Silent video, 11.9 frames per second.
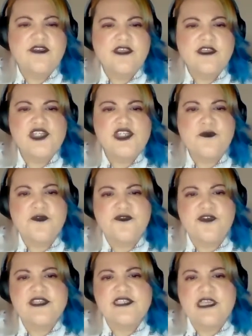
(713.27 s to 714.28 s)
think she
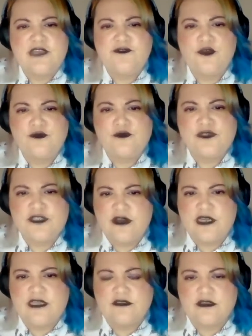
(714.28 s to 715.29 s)
prefers it if you die,